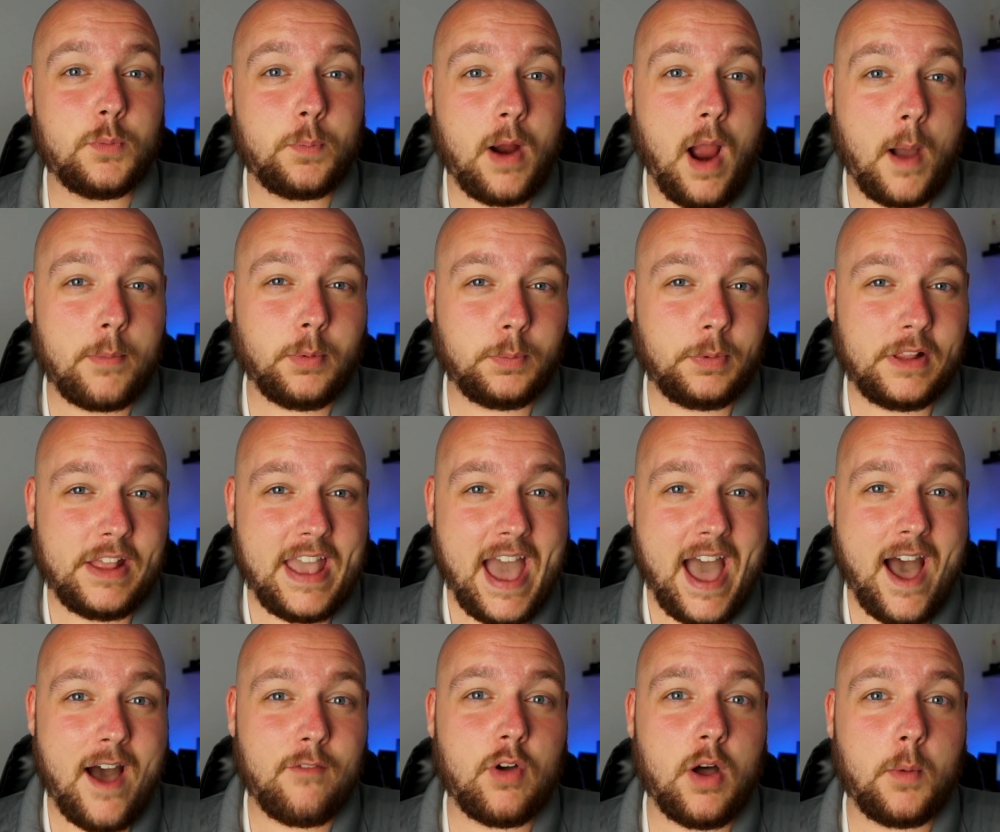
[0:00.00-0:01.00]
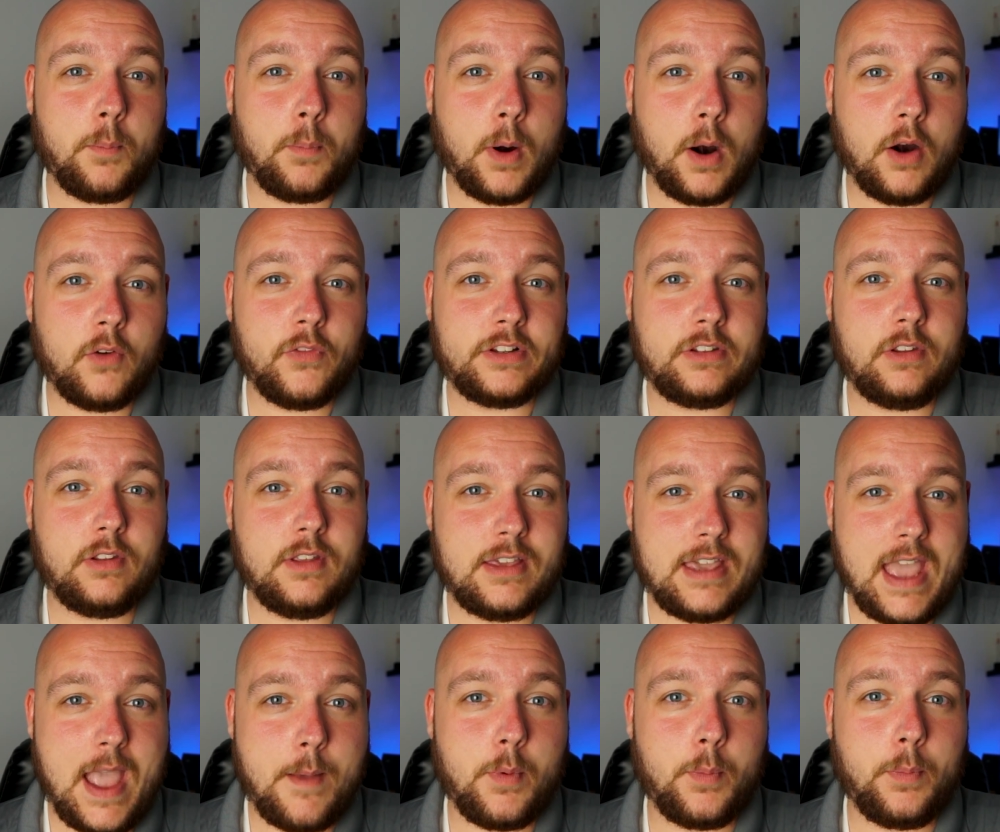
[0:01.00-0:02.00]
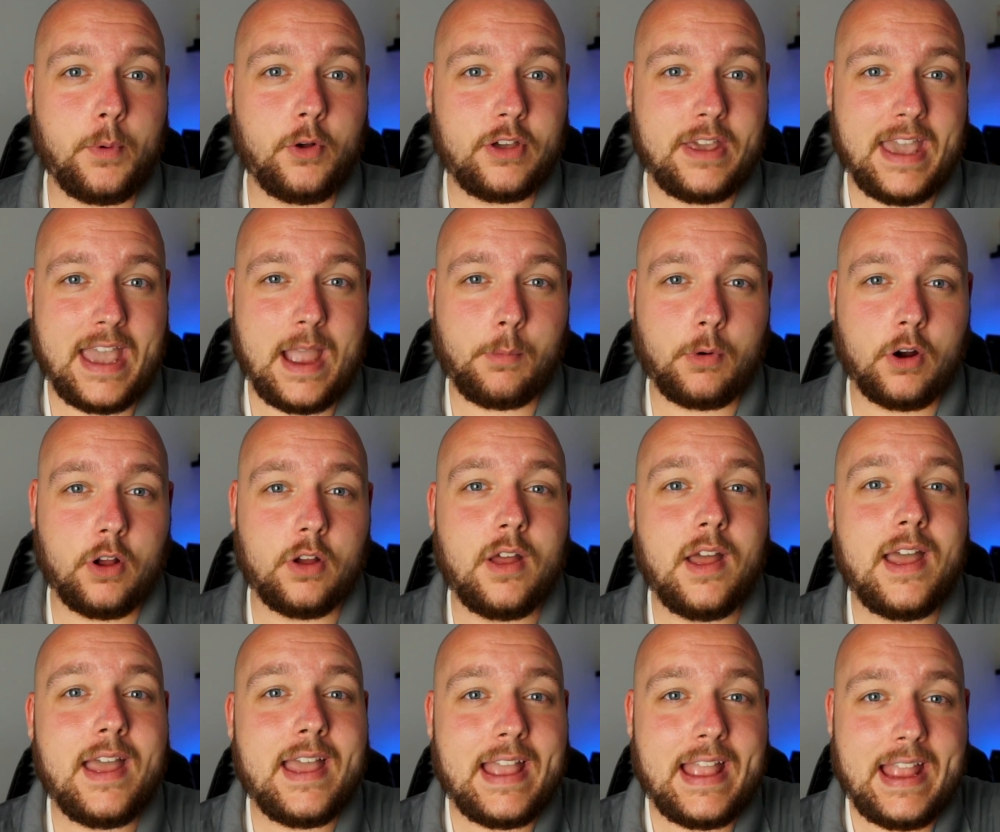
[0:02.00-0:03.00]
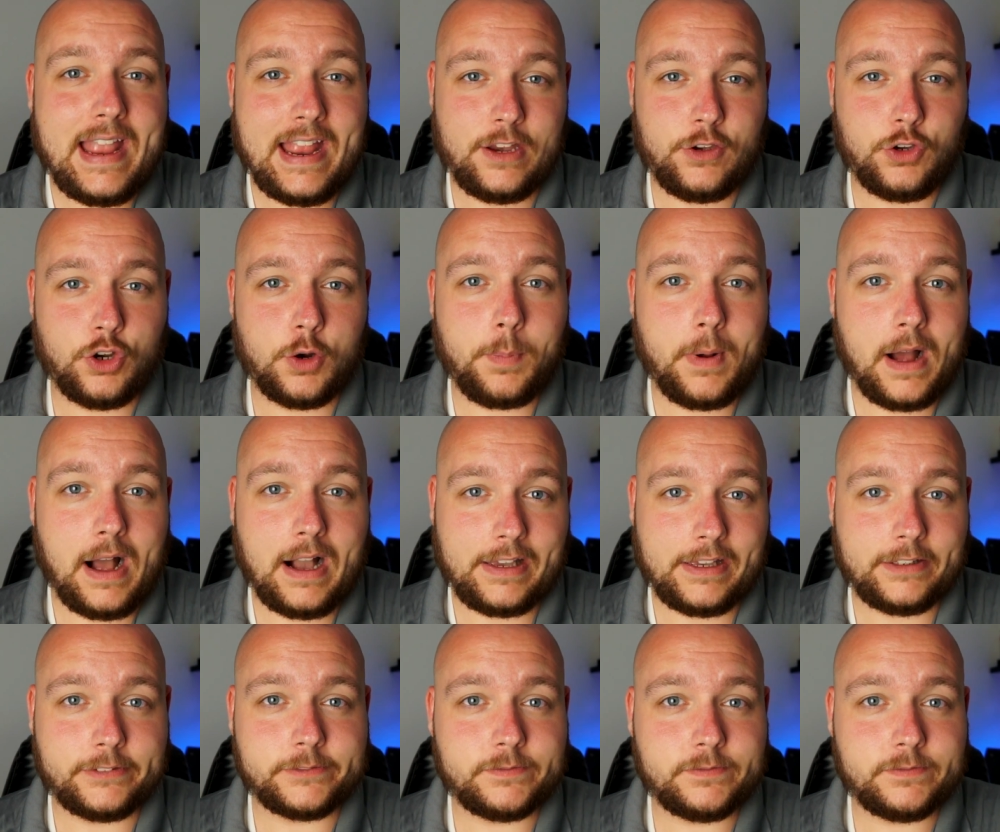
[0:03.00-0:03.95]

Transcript: you probably have a perfectly capable camera in your pocket.